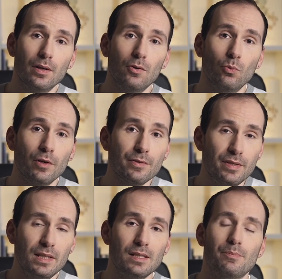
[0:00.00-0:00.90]
want to
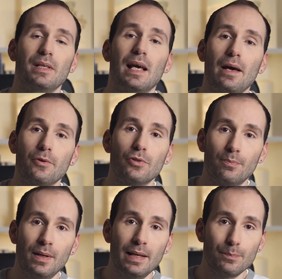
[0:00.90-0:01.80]
learn piano to
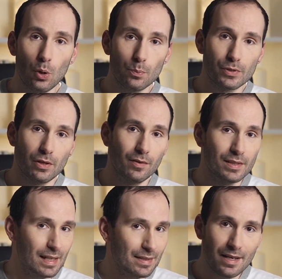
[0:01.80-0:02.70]
play pop songs
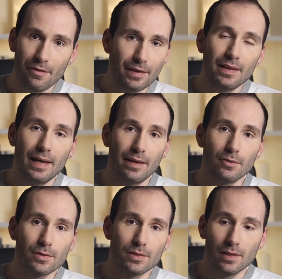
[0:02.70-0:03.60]
and nothing
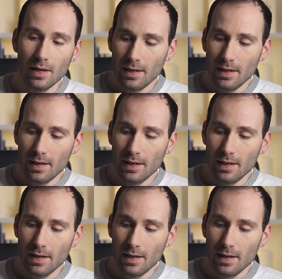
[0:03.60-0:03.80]
else,